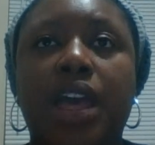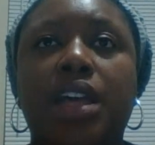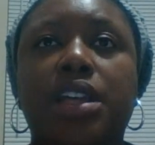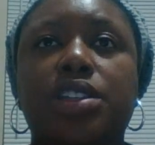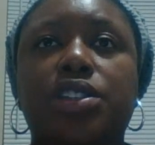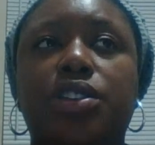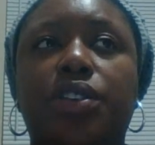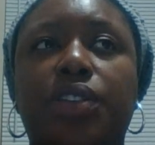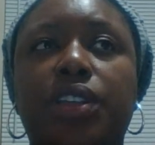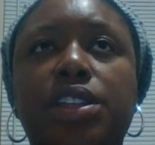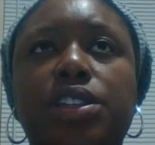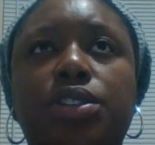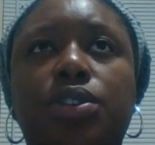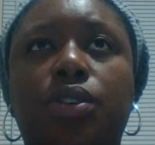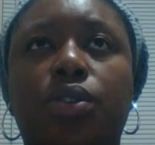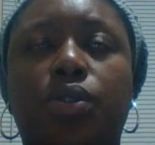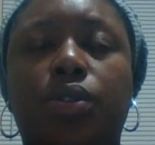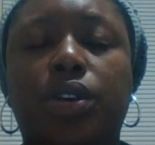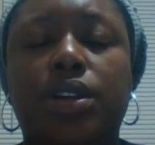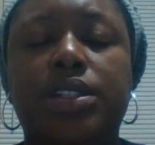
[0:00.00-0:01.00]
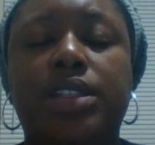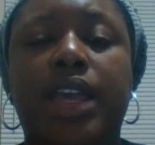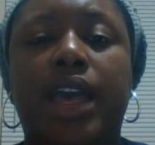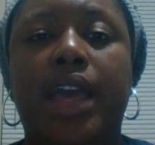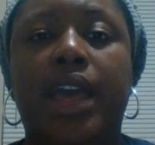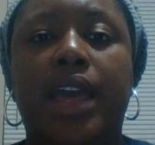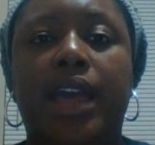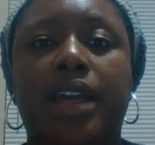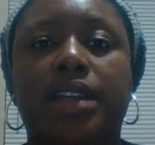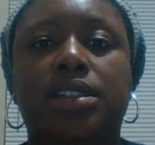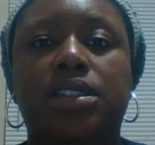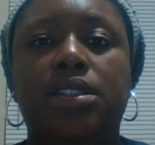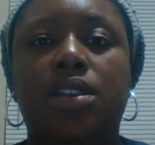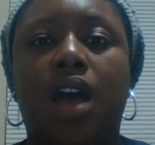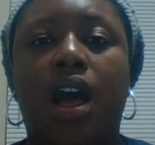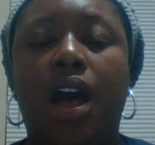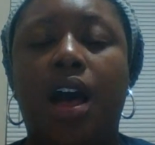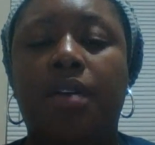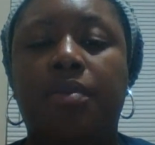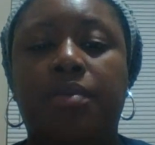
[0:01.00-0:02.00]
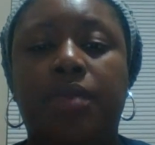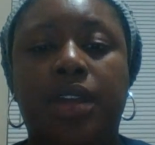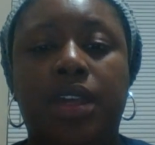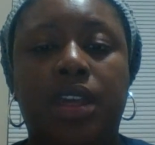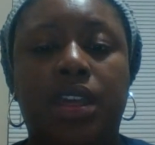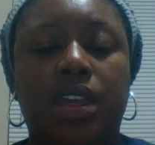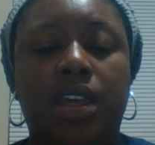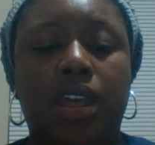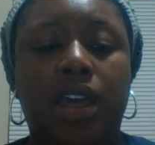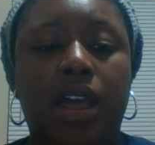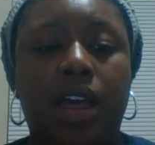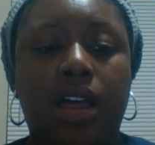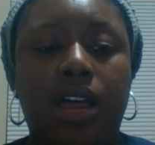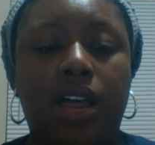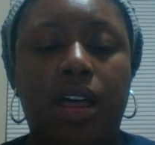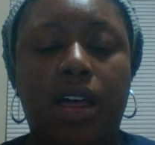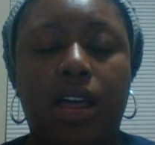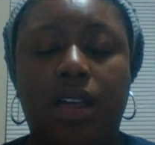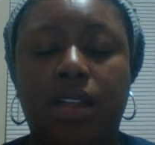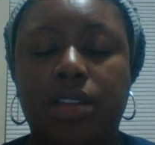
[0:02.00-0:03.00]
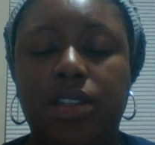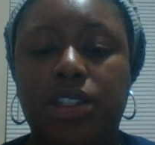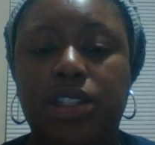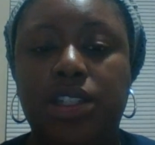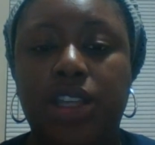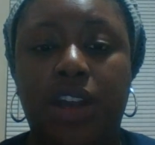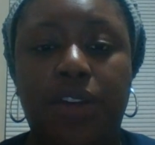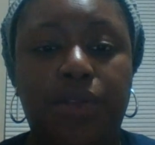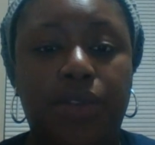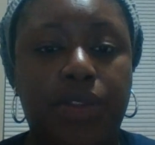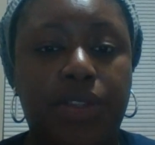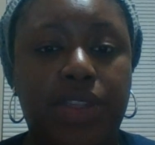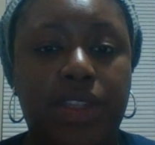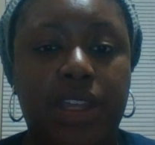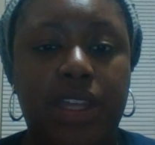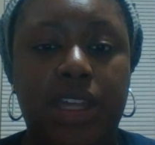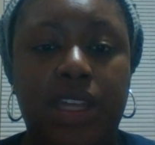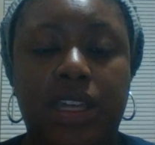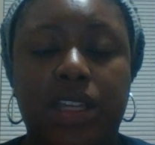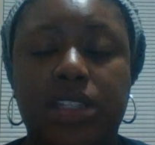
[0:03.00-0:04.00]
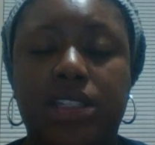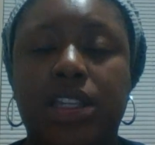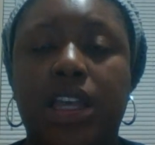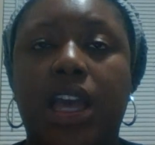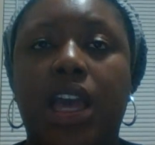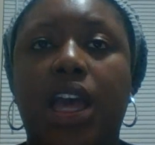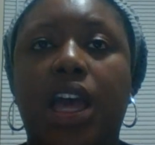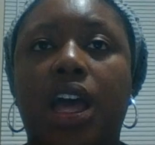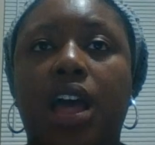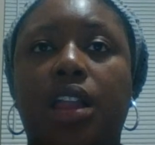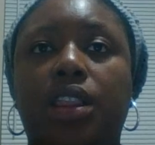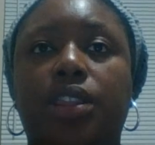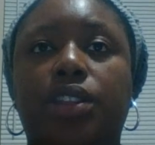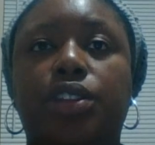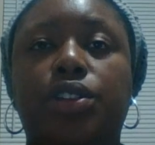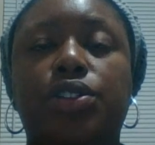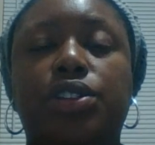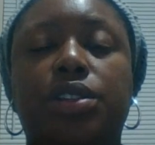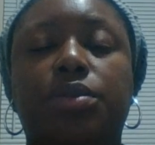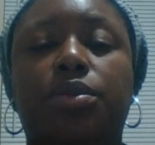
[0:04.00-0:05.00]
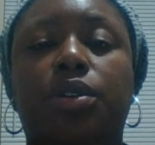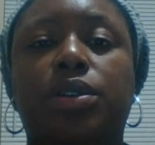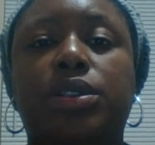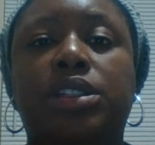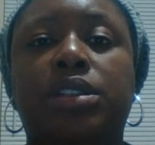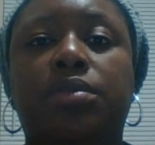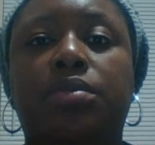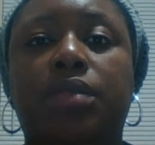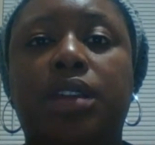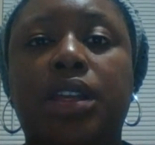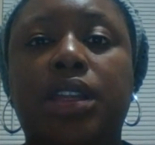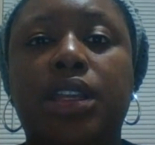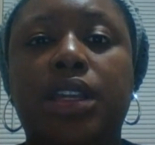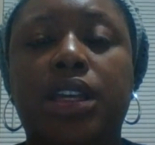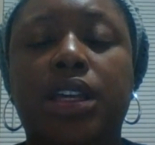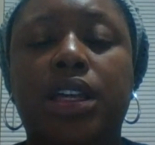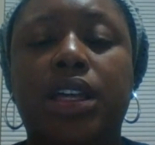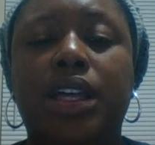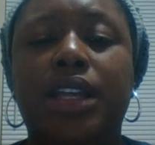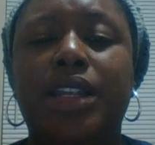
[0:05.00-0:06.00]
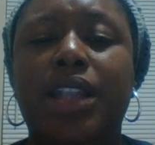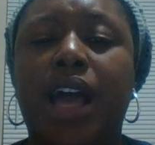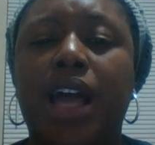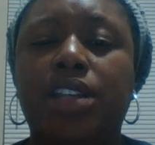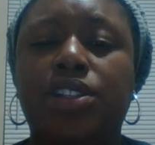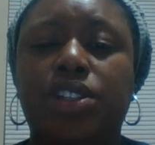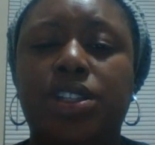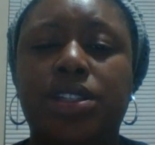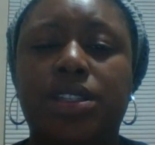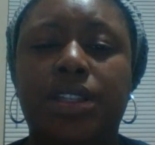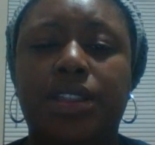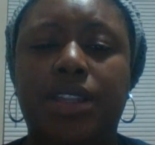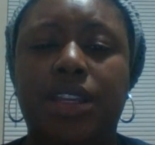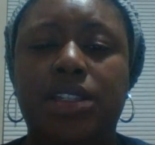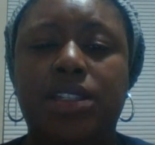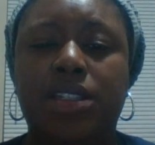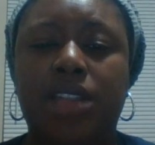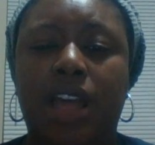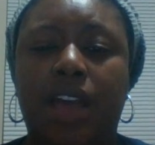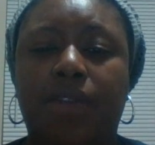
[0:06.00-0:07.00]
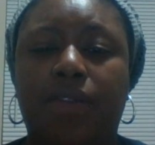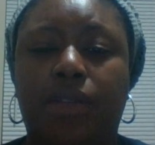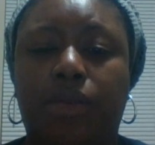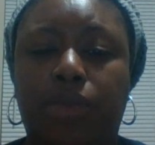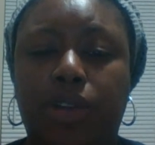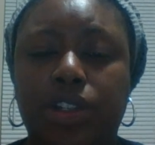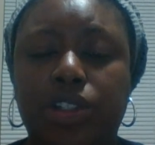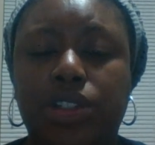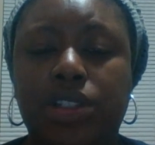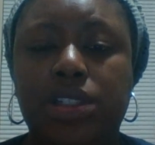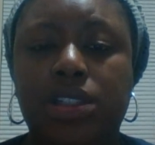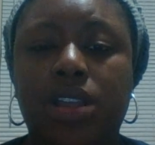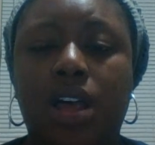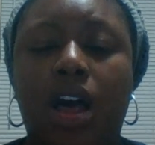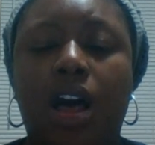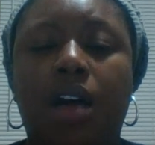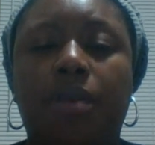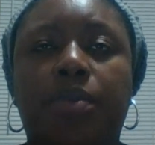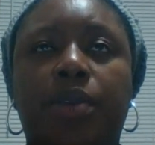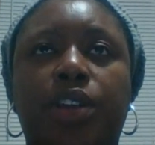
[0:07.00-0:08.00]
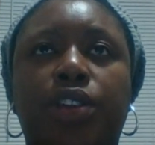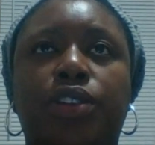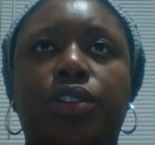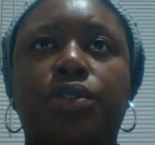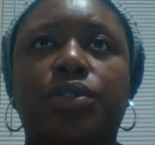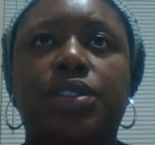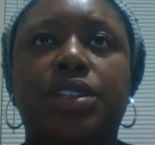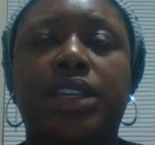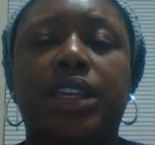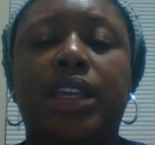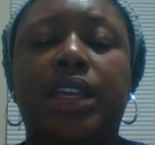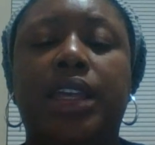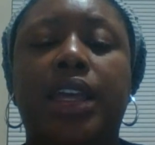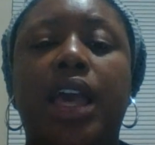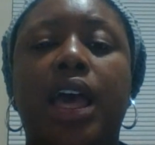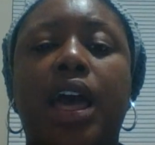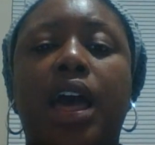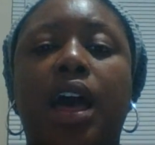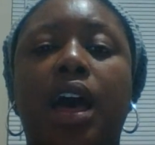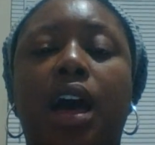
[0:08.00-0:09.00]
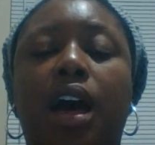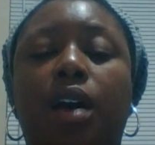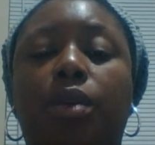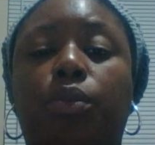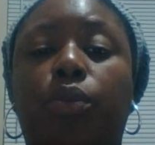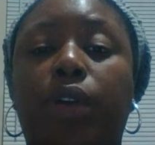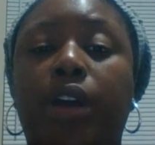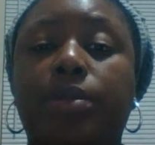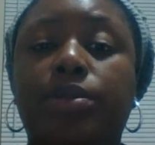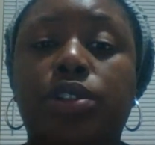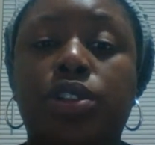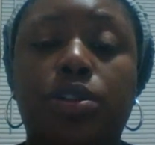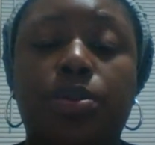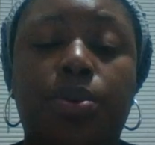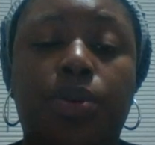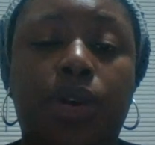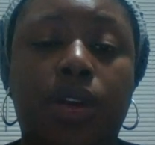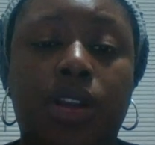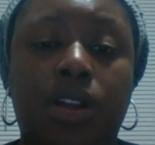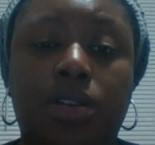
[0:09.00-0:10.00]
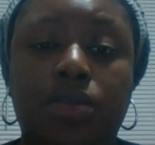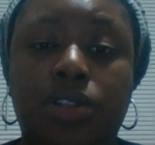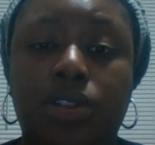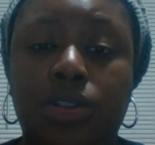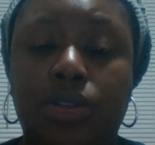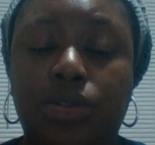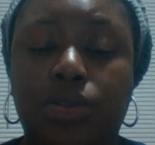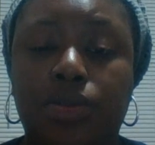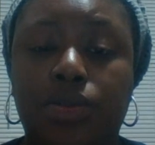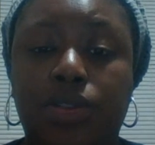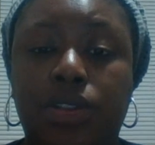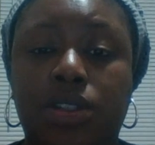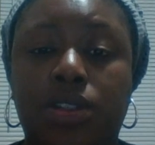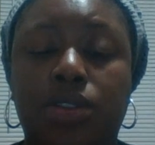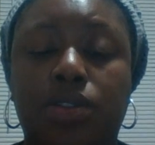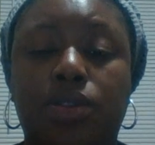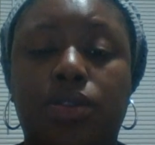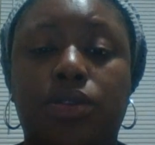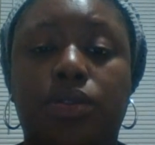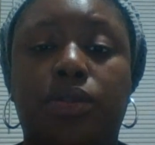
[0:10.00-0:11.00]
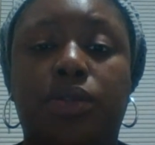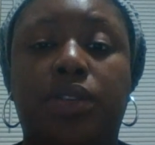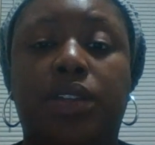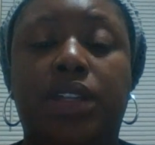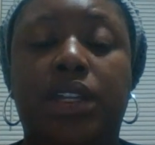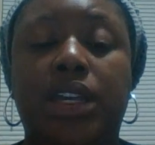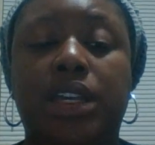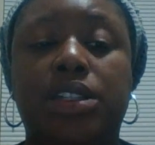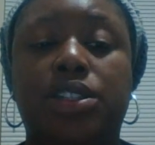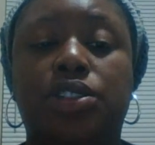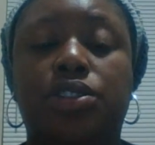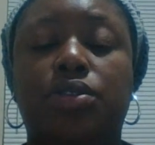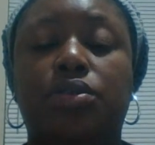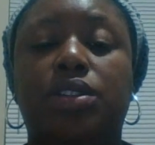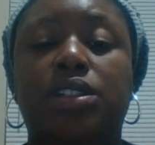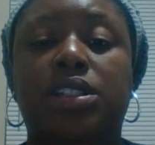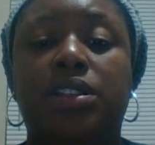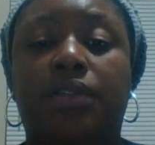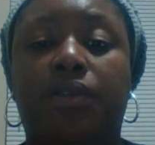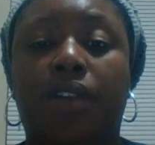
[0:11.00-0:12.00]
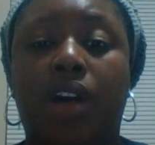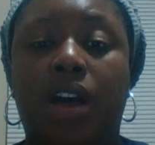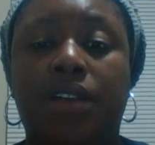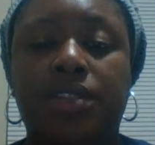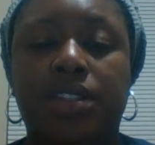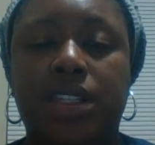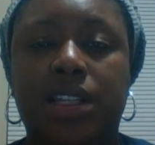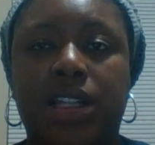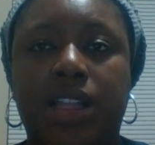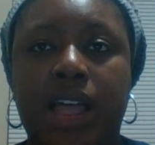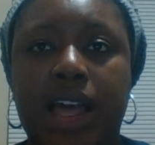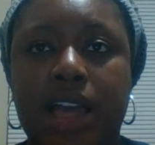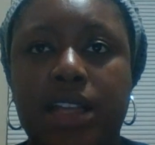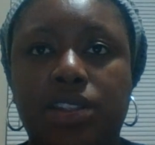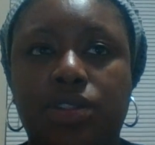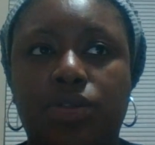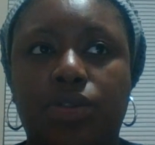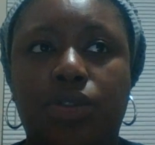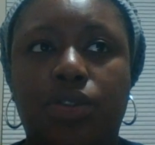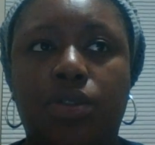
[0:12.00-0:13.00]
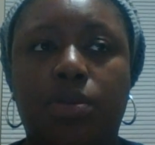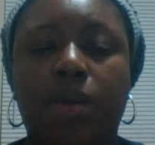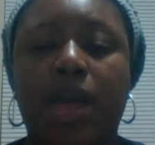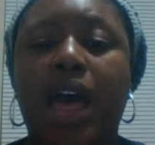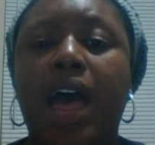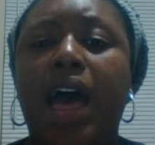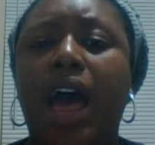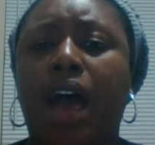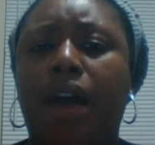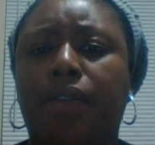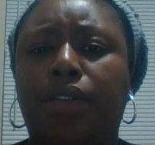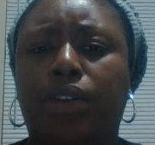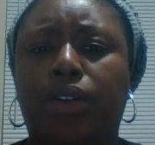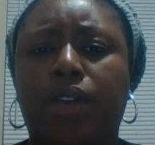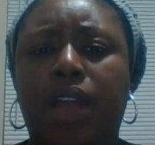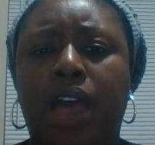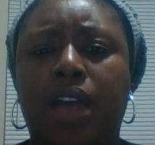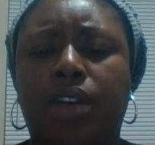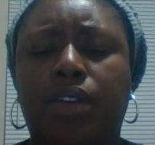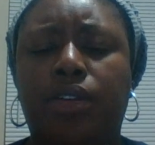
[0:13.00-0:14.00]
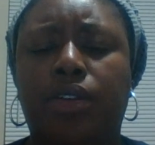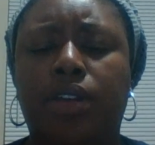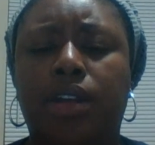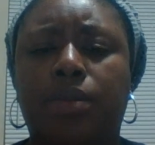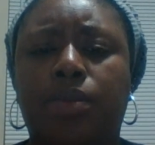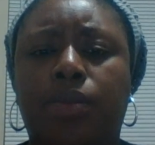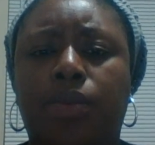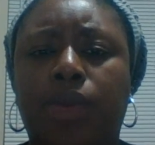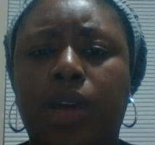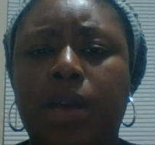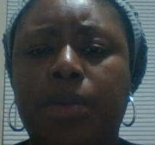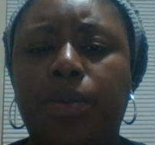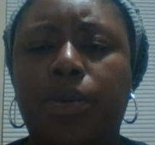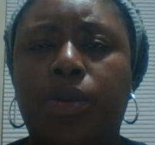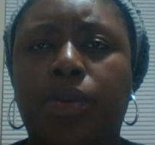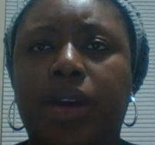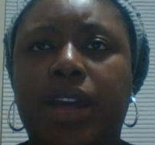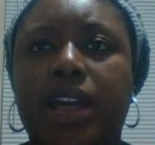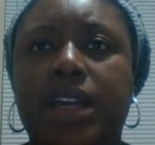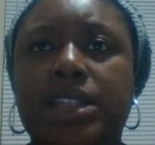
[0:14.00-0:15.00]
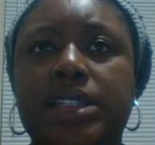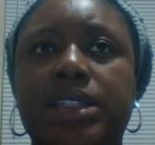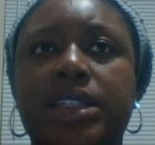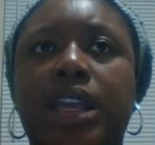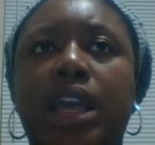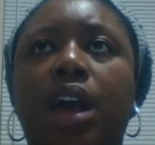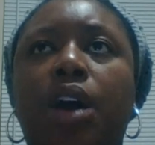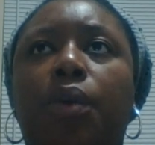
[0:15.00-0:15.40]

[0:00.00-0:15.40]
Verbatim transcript: So this course has taught me several things using multimedia, not just the things that I've originally taught, but using um, Web 2.0 tools to get students involved in the classroom. I've learned how to create web quests.